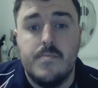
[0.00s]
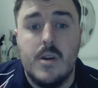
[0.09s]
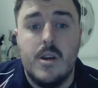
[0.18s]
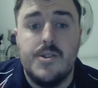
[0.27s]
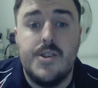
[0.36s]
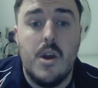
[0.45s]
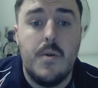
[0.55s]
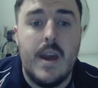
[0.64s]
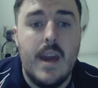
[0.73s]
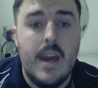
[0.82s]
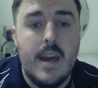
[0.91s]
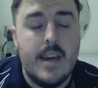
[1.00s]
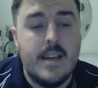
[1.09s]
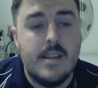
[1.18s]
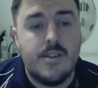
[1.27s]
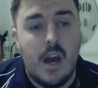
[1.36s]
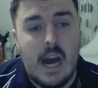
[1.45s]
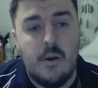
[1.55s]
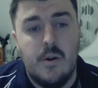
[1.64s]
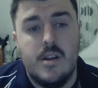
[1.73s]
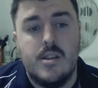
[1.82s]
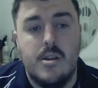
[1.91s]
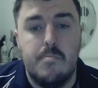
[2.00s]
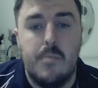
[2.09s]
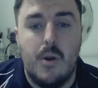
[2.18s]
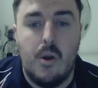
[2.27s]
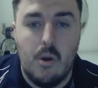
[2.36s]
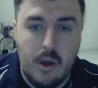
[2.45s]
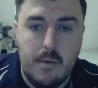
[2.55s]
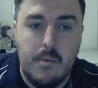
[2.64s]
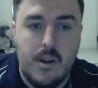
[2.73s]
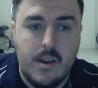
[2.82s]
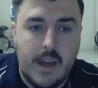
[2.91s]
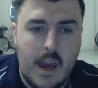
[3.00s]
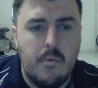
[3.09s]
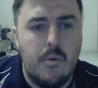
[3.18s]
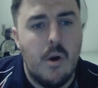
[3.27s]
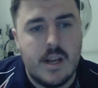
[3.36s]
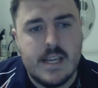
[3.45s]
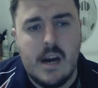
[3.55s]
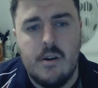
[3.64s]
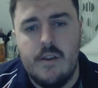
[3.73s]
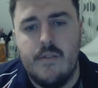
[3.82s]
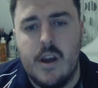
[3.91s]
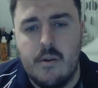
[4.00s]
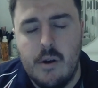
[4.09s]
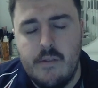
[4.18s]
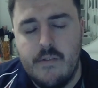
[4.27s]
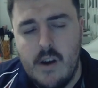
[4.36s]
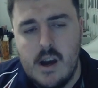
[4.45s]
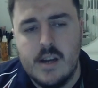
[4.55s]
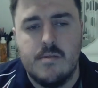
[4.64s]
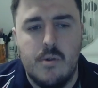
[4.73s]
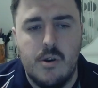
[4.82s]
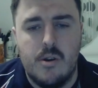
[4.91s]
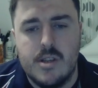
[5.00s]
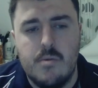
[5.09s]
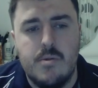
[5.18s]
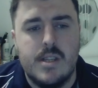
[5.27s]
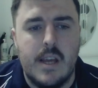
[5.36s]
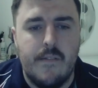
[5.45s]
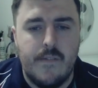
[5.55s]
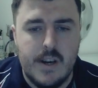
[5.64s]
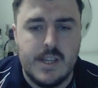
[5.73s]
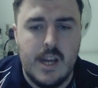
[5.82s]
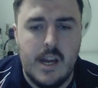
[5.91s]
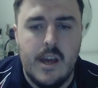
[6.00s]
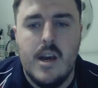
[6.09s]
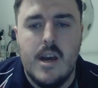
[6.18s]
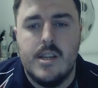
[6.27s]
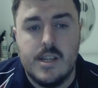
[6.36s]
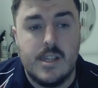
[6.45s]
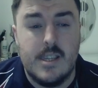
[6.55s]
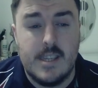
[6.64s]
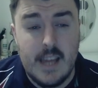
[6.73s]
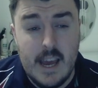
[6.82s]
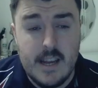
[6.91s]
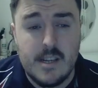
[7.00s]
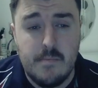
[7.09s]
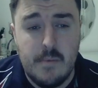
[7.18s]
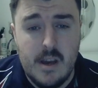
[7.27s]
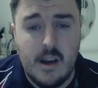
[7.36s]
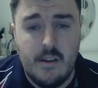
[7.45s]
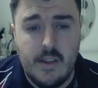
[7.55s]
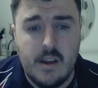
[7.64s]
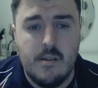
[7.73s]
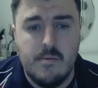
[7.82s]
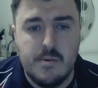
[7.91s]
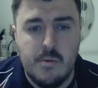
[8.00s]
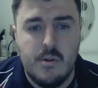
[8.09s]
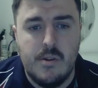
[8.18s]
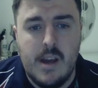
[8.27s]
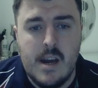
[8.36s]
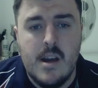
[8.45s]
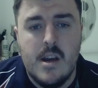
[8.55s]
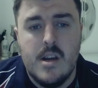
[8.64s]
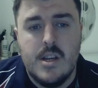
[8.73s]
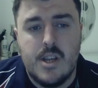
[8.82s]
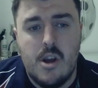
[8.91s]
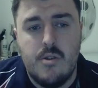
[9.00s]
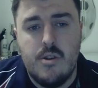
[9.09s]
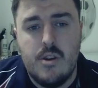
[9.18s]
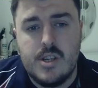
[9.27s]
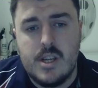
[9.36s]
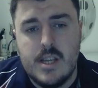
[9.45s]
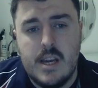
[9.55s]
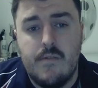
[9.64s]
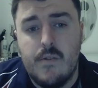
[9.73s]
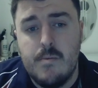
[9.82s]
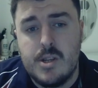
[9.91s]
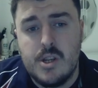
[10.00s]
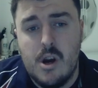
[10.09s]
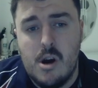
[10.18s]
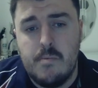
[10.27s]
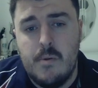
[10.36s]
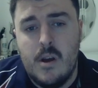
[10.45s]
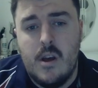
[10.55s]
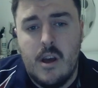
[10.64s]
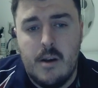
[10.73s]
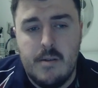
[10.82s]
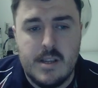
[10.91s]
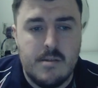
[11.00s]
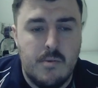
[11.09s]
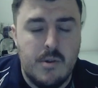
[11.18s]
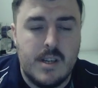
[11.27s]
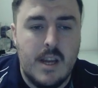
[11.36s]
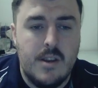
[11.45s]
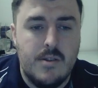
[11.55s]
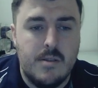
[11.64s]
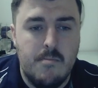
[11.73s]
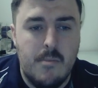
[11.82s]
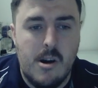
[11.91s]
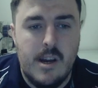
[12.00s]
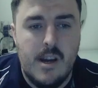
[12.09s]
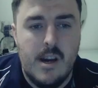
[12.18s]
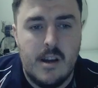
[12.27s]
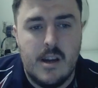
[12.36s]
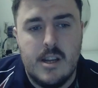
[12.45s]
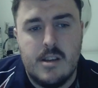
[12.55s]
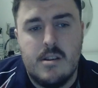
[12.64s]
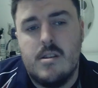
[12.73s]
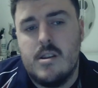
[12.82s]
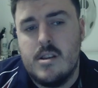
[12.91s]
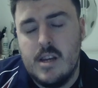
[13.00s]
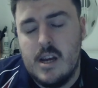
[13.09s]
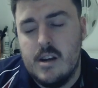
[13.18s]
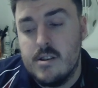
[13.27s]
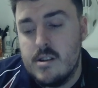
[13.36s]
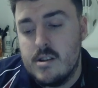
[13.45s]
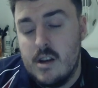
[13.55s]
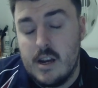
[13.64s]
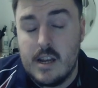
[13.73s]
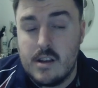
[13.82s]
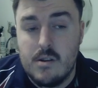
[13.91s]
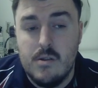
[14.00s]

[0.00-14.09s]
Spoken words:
So here is our deployment. Okay, we worked out if I went first and whatnot, because I wanted to get first turn just to stage a bit. I think I was more in there. So as you can see from the top, I guess once again using my kind of gigantic